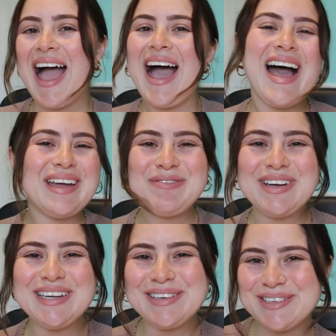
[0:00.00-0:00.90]
Hi
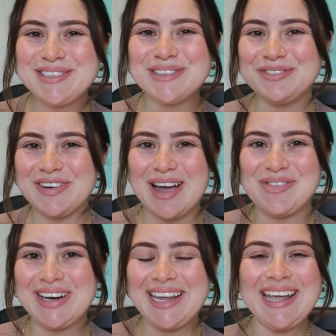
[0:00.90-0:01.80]
my YouTube
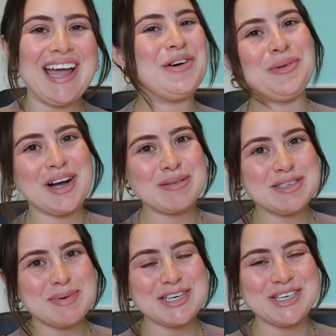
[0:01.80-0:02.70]
family, and welcome
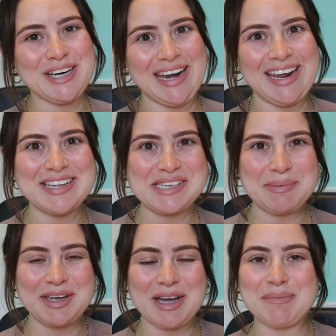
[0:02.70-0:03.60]
to my journey into
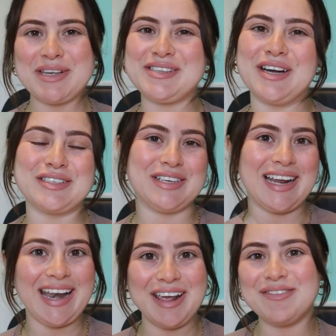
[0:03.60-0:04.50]
becoming Dr.
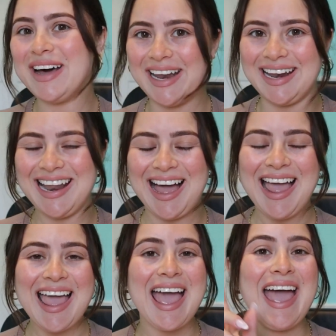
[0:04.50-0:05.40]
Nene Varela.
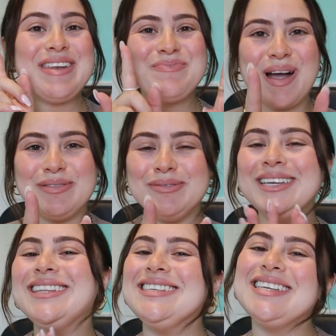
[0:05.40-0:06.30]
And
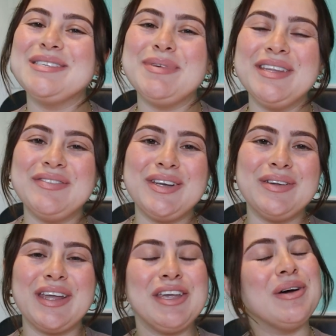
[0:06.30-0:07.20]
probably this has been the video
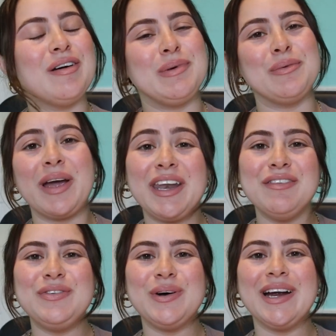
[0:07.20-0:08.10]
that you have been waiting
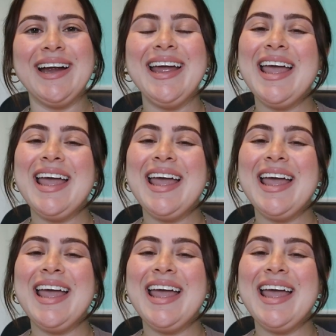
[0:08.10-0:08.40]
for,